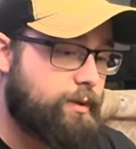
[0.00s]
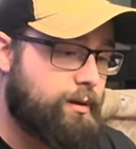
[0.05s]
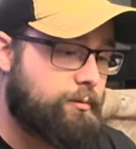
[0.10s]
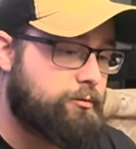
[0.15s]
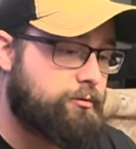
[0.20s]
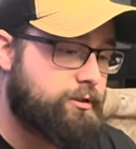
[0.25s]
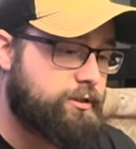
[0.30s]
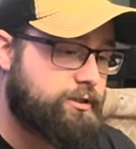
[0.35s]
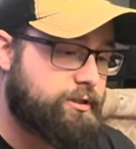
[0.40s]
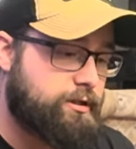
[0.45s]

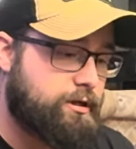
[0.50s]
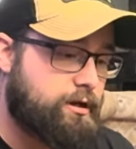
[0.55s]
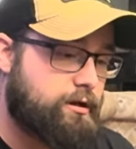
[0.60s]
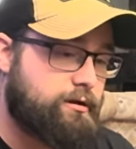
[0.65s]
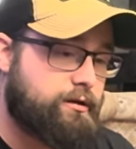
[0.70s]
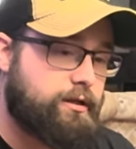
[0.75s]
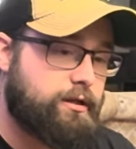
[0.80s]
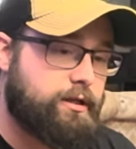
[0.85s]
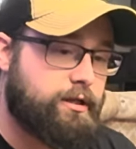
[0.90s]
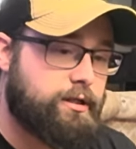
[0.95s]
Eberlestock.
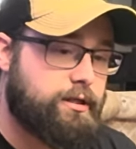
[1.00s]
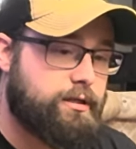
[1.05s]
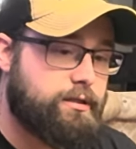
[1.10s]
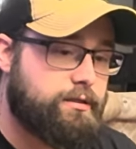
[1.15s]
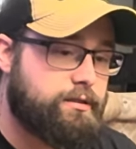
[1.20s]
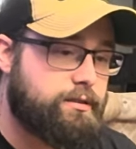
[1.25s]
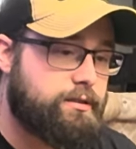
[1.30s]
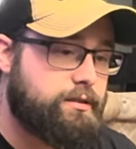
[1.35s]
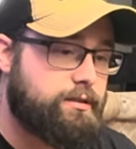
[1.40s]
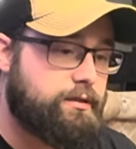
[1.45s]
It
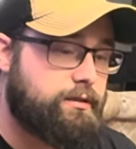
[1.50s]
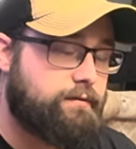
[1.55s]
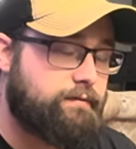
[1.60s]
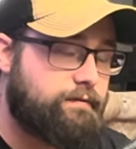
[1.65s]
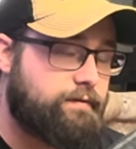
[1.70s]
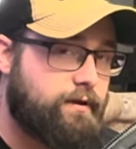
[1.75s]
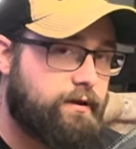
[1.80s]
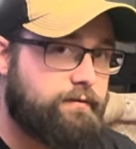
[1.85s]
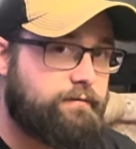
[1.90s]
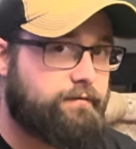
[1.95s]
is the
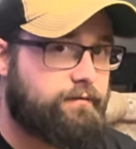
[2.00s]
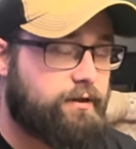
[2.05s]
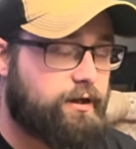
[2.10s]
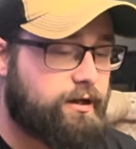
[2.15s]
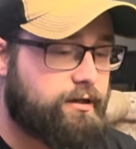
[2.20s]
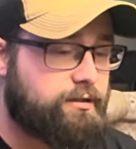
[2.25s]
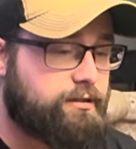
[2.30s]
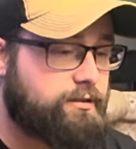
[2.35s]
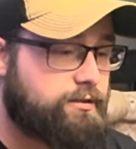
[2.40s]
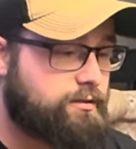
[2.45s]
Fade
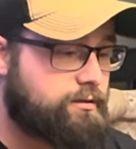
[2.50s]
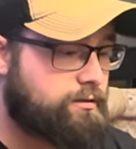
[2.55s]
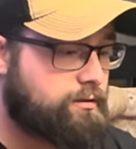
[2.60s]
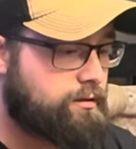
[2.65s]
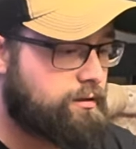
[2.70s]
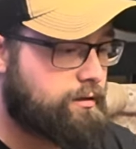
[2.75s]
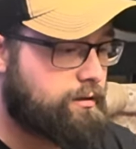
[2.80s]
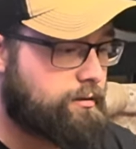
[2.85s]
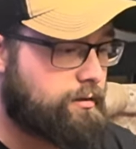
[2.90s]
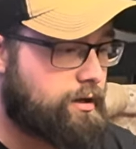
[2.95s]
Flex
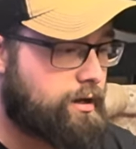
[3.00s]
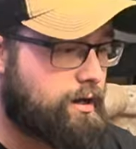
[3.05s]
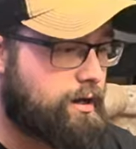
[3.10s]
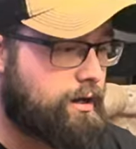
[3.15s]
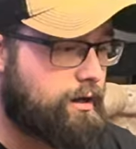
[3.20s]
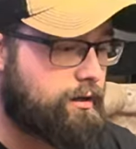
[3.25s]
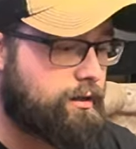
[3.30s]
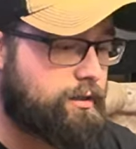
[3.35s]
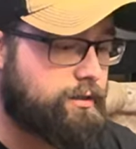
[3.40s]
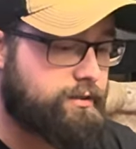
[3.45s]

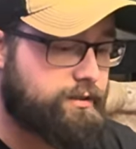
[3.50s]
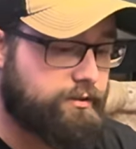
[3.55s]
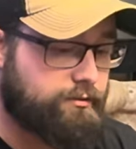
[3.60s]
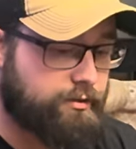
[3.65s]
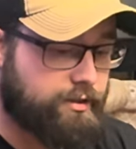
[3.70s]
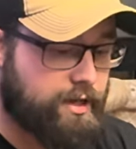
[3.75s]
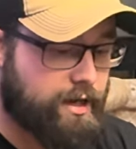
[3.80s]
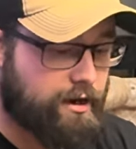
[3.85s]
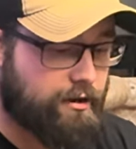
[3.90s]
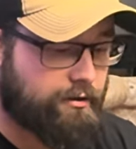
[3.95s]
concealed
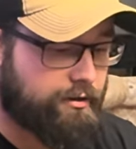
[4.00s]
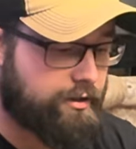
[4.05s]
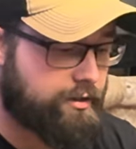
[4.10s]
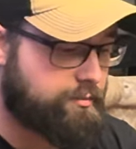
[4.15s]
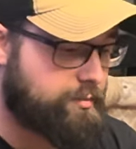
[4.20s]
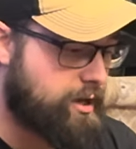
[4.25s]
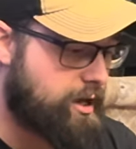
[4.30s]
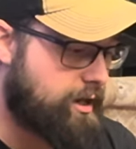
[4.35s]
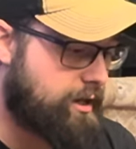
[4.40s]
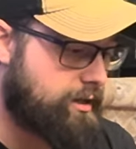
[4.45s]
carry
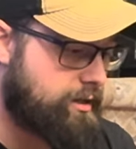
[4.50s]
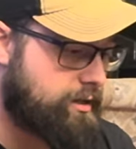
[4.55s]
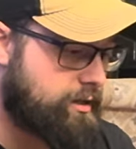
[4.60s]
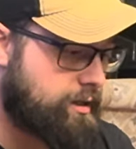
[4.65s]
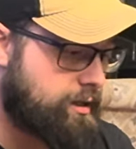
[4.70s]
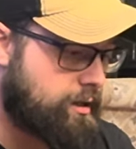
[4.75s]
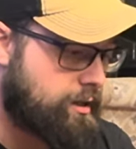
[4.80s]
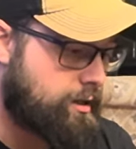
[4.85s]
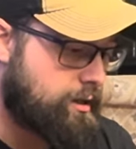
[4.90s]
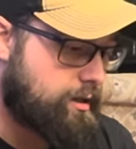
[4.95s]
bag.
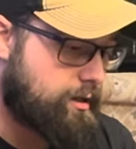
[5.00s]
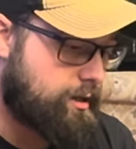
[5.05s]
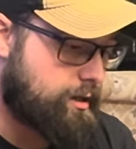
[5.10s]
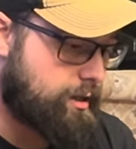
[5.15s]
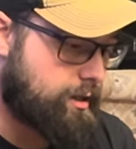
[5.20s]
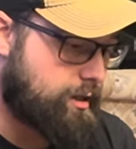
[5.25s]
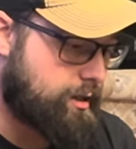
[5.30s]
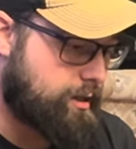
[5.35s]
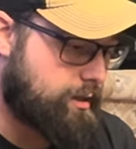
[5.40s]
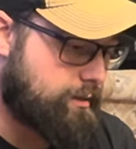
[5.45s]

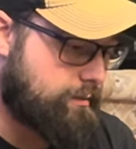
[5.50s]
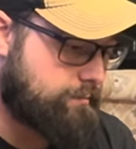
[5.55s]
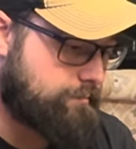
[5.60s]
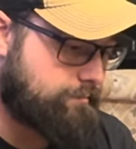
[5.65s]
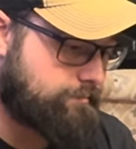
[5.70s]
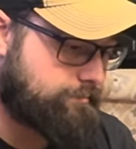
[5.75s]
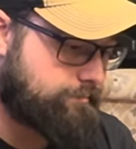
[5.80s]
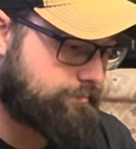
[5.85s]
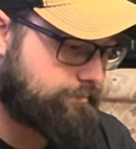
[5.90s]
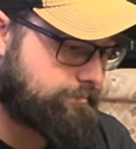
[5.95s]
Um,
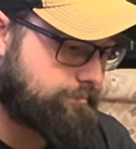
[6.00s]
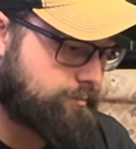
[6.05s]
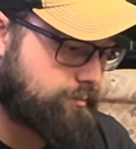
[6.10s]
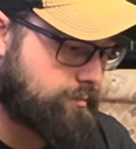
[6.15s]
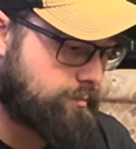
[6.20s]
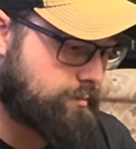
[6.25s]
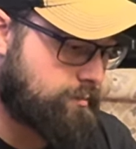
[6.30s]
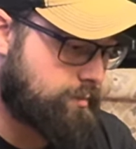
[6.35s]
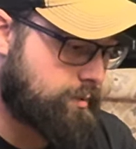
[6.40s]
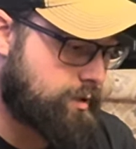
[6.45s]

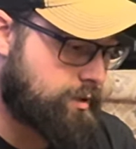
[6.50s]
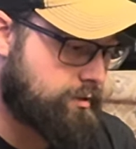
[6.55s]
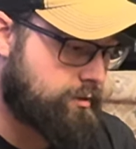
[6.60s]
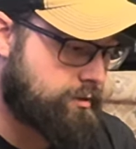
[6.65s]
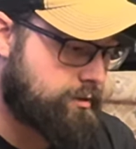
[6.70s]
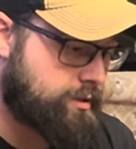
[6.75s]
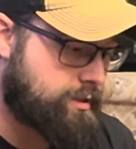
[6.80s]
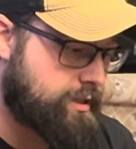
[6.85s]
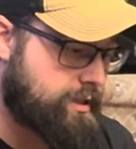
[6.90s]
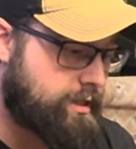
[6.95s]

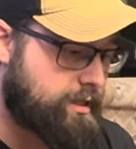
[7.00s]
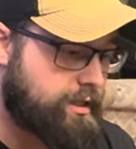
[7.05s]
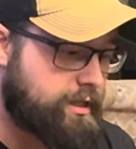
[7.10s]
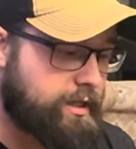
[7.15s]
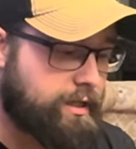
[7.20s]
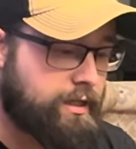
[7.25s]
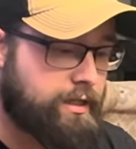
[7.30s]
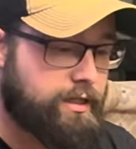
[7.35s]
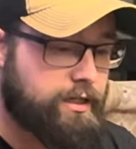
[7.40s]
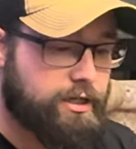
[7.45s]
did an
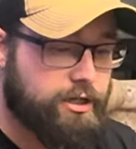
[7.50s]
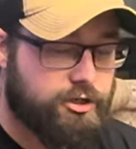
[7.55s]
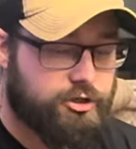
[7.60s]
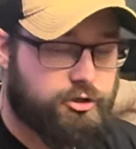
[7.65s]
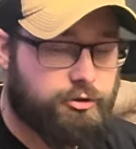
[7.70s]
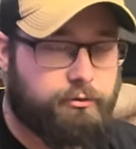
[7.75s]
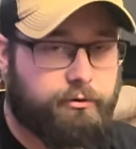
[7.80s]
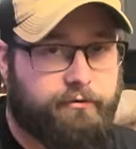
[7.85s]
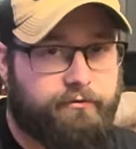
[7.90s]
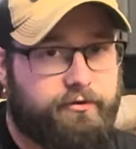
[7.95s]

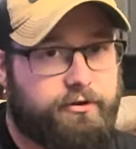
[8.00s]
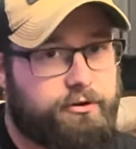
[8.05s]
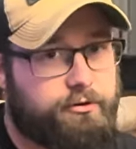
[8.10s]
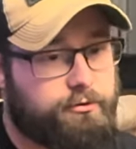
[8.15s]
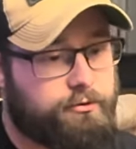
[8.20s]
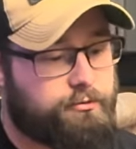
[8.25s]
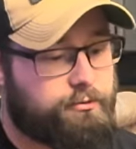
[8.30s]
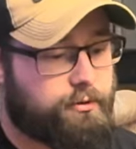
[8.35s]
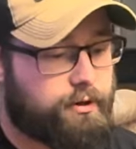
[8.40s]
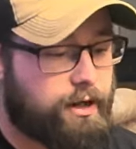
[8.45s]
initial
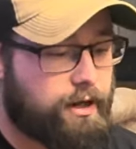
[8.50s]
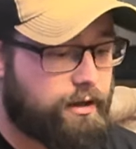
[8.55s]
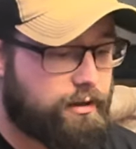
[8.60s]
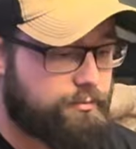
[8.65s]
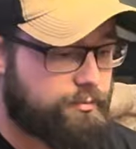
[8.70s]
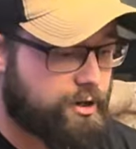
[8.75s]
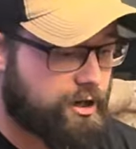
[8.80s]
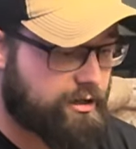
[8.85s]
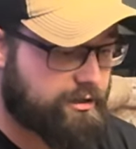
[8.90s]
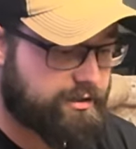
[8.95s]
review when I
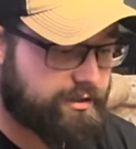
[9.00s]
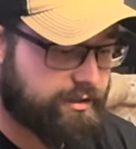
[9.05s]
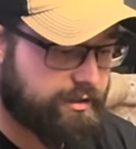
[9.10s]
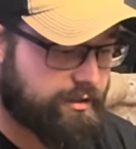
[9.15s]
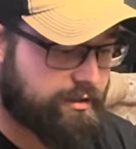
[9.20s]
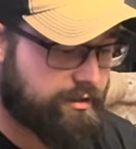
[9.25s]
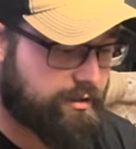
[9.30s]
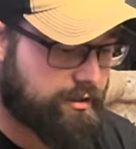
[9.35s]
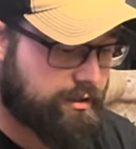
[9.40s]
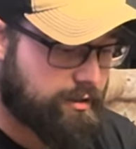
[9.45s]
unboxed
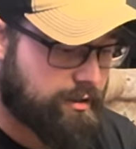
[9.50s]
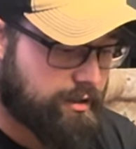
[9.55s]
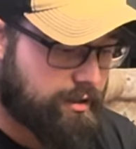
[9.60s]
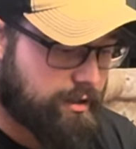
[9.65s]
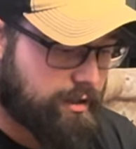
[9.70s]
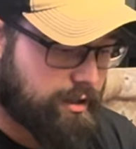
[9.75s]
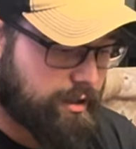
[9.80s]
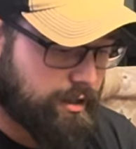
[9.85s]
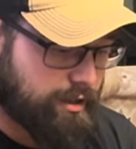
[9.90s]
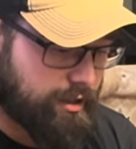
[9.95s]
it
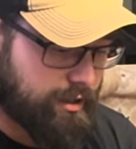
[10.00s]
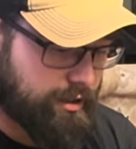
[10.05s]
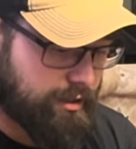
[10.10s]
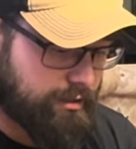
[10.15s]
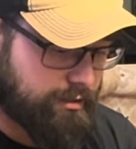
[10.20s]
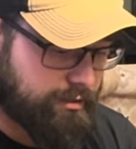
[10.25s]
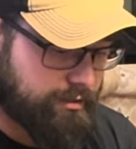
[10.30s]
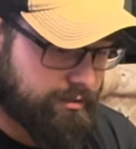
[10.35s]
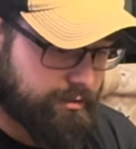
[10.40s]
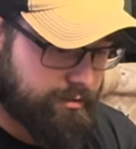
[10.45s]

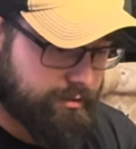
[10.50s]
and